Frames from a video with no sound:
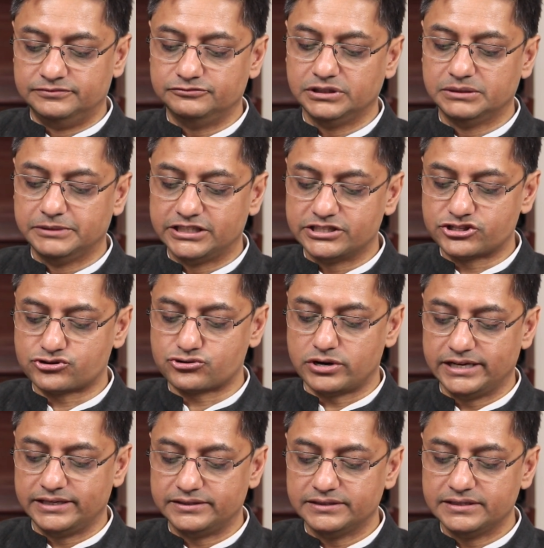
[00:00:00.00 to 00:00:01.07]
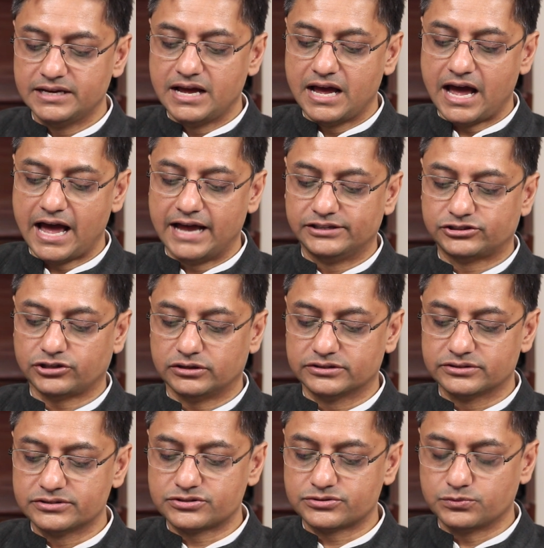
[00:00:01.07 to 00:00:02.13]
will be destroyed and
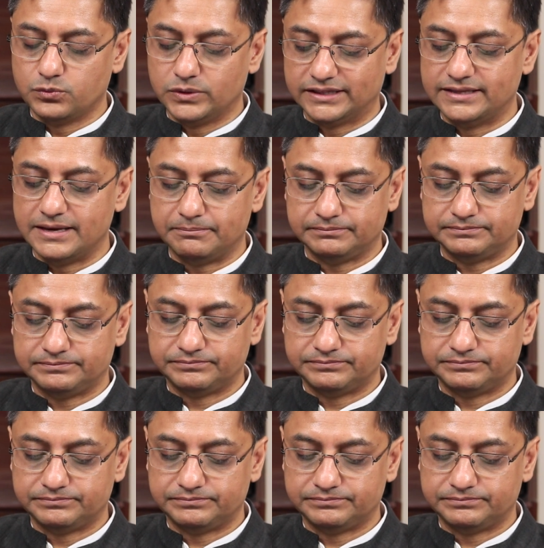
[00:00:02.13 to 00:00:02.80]
tolerance with them.